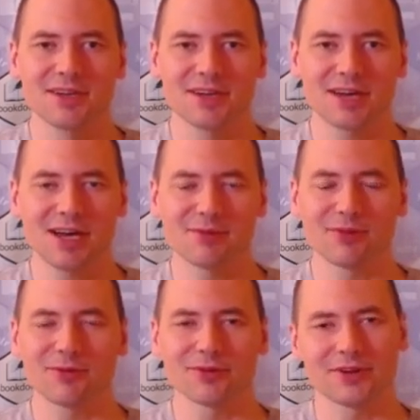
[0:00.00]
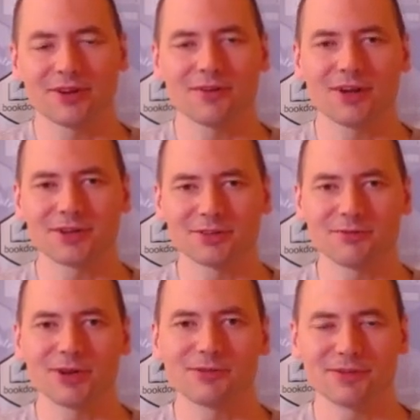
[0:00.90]
I've been learning along the
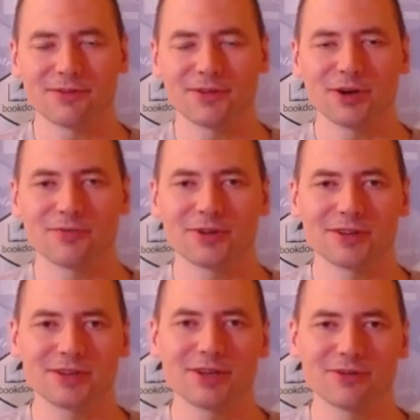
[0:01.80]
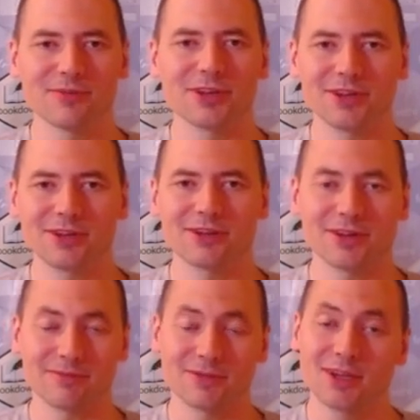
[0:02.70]
way with developing intermediate
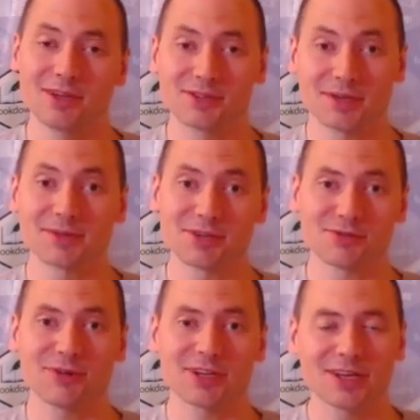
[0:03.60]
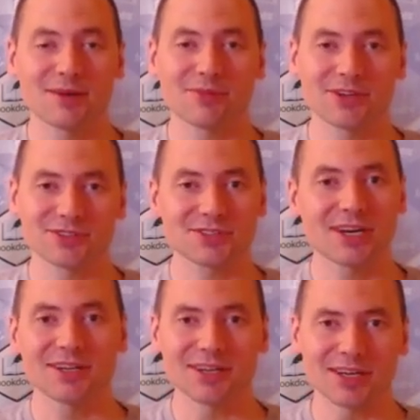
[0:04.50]
and sometimes quite complex
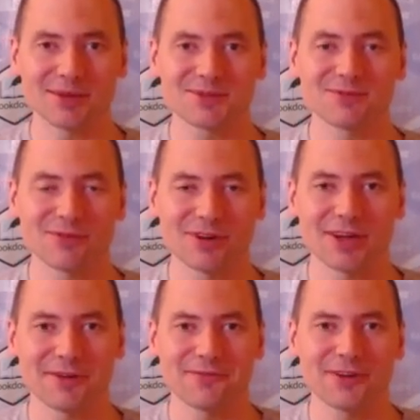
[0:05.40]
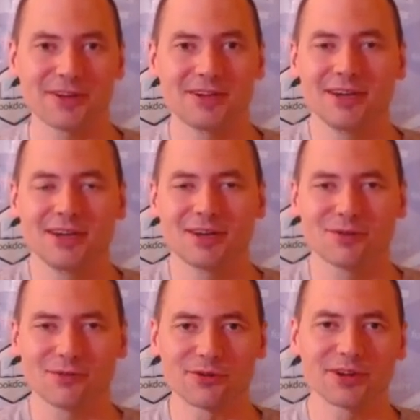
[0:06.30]
Shiny apps. And we're going to have fun
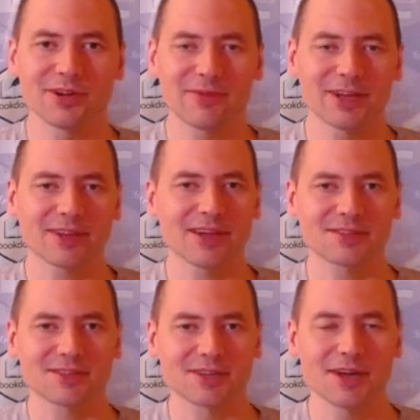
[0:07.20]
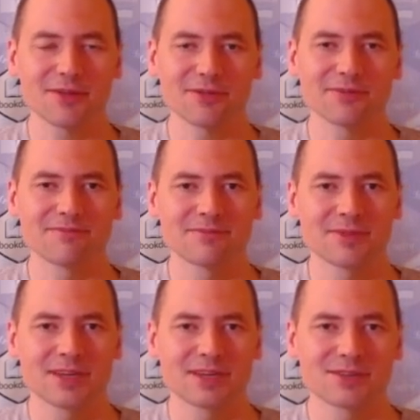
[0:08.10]
learning about that together.
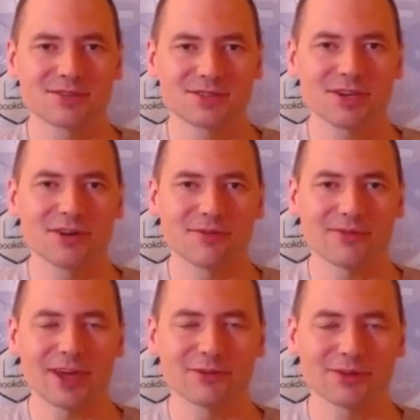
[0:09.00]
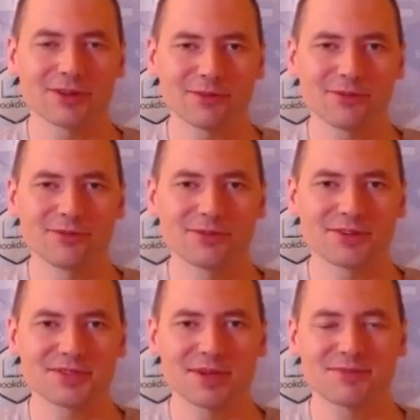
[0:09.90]
So that will conclude this
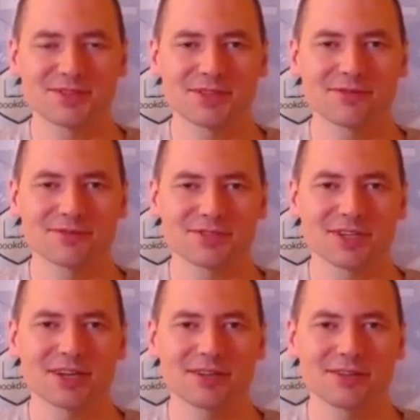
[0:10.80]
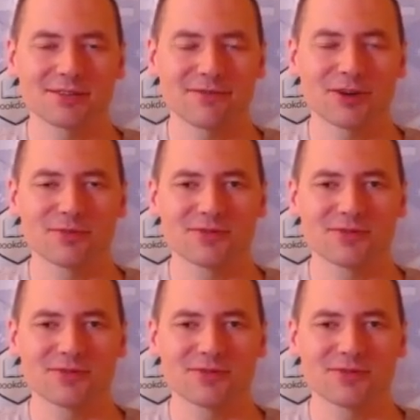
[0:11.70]
episode of Shiny Developer